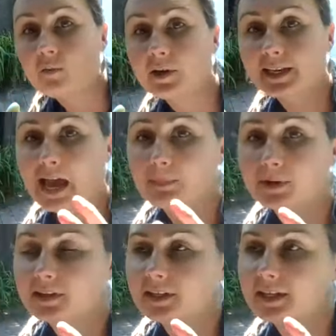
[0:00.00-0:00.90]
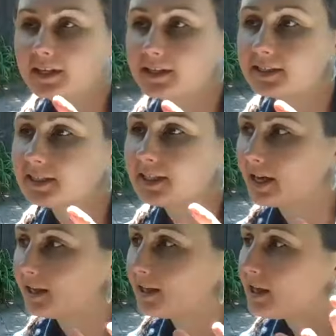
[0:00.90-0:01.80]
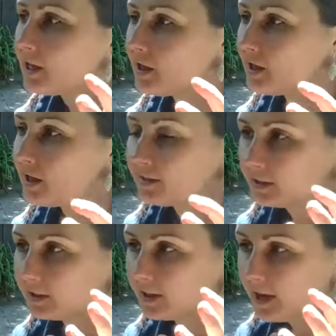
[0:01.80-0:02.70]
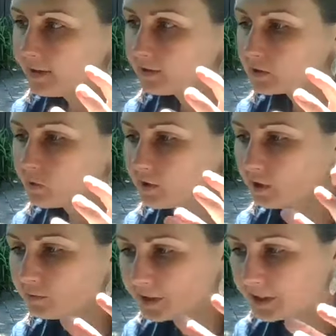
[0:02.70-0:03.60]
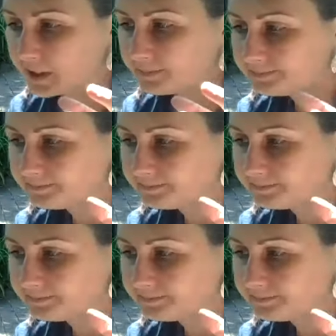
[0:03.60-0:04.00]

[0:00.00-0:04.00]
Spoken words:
what can happen is that the soil really